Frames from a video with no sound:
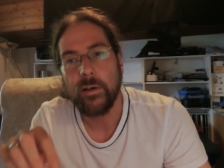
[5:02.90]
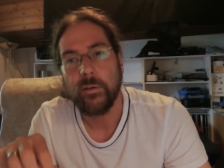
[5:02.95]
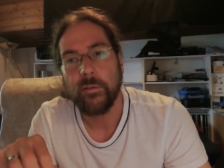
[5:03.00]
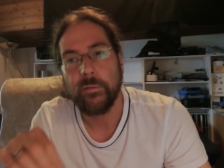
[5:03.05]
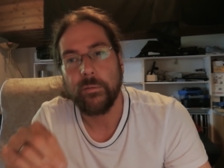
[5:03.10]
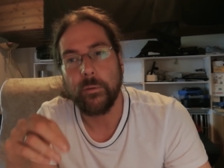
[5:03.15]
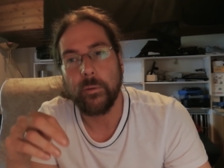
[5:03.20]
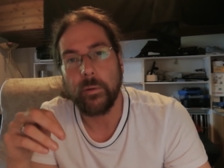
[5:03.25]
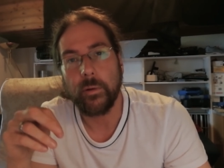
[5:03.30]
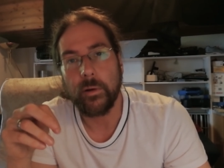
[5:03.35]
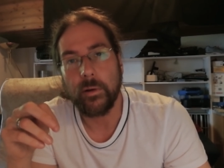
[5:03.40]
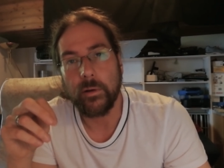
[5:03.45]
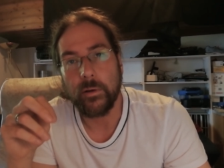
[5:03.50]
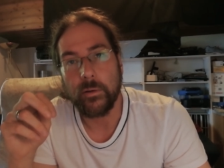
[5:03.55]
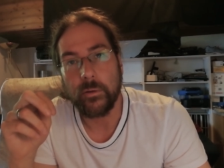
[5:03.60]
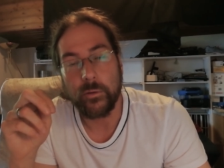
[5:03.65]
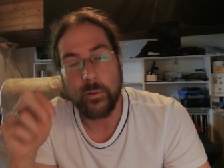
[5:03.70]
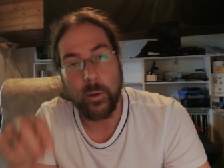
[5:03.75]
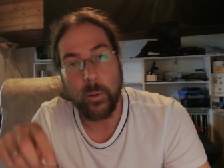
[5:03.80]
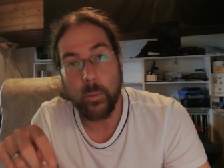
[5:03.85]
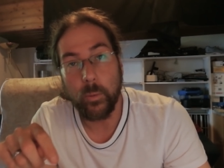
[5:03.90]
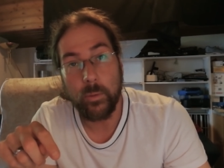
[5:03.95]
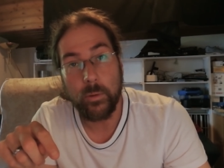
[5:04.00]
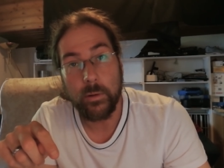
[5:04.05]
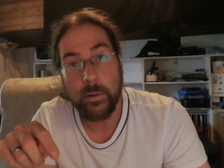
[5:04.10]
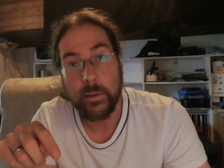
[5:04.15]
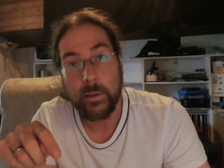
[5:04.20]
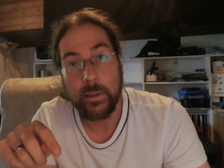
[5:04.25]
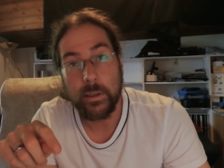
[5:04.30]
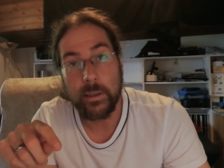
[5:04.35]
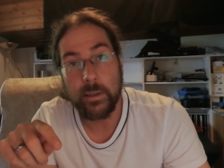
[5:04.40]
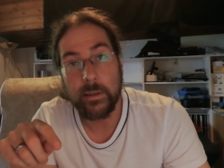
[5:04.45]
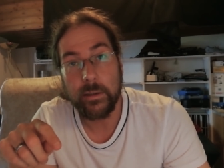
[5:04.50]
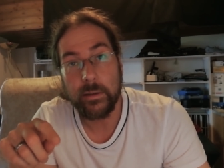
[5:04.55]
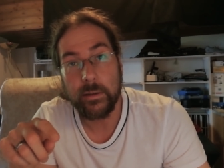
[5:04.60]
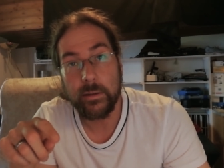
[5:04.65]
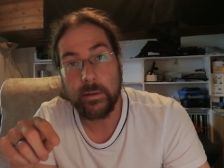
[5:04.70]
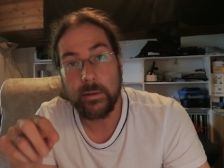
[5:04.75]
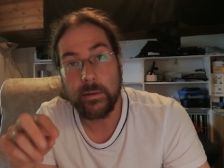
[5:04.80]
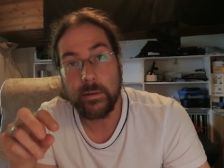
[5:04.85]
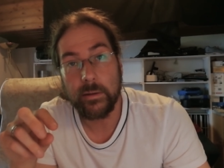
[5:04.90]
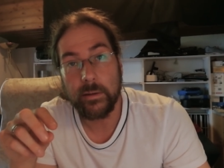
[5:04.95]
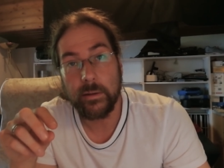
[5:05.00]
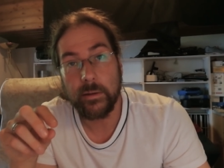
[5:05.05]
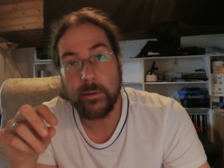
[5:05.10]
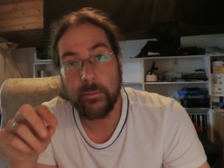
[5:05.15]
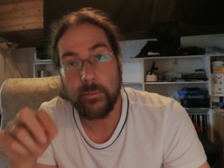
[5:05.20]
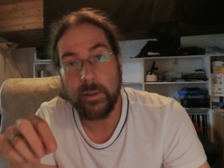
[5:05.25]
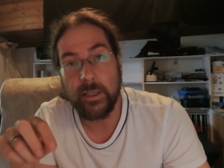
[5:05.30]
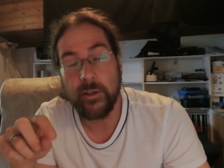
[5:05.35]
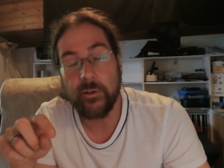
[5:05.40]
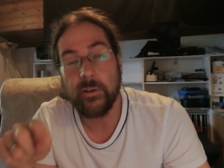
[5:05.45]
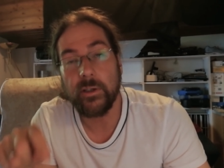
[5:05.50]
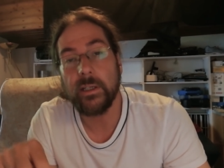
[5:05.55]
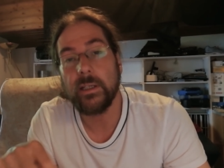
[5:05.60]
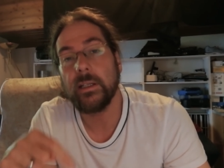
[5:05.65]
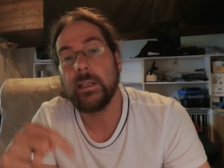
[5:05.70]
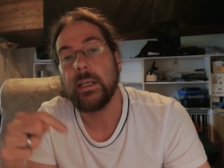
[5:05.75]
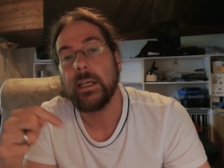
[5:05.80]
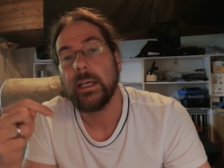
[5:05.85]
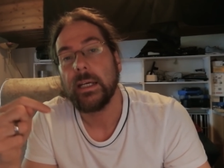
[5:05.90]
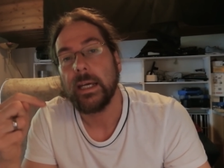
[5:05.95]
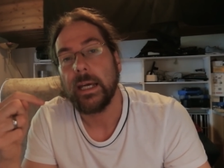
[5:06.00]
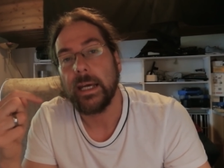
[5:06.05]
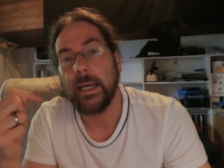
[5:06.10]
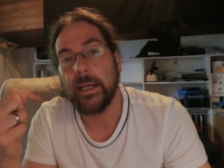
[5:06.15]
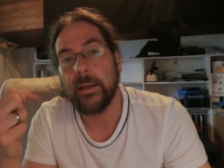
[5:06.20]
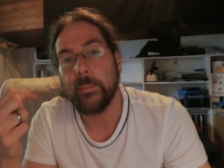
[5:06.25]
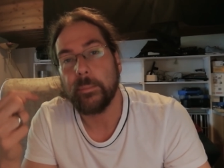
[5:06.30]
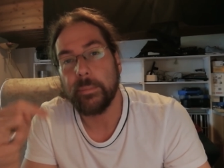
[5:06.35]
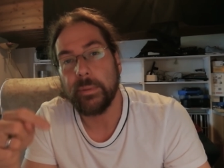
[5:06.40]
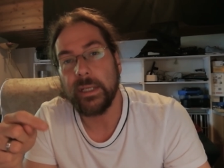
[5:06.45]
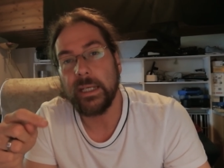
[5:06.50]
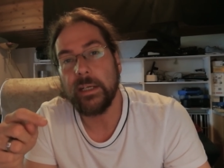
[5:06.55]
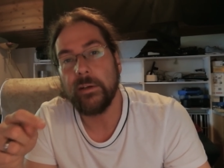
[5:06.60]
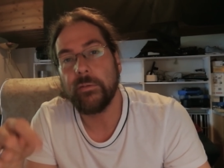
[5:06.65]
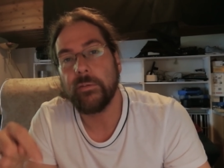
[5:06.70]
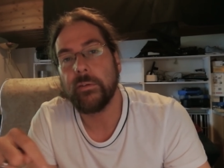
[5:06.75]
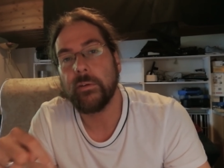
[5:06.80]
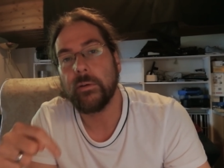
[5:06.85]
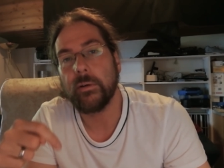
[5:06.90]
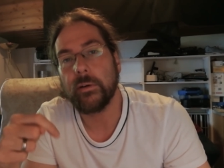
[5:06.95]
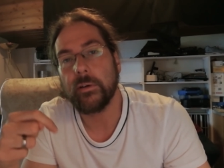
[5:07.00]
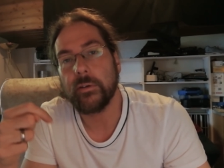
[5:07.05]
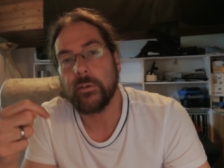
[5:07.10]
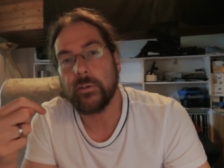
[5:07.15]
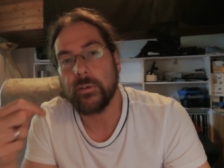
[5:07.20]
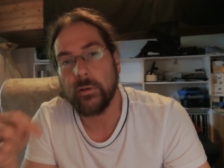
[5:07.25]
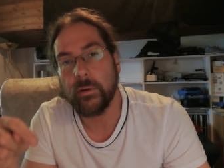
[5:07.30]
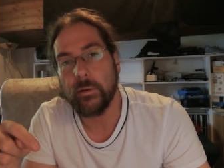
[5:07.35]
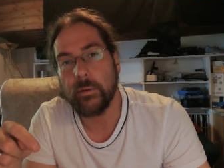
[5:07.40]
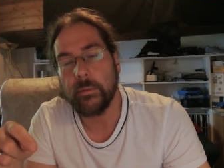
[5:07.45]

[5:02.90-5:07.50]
for no uh, uh, regen and B for strong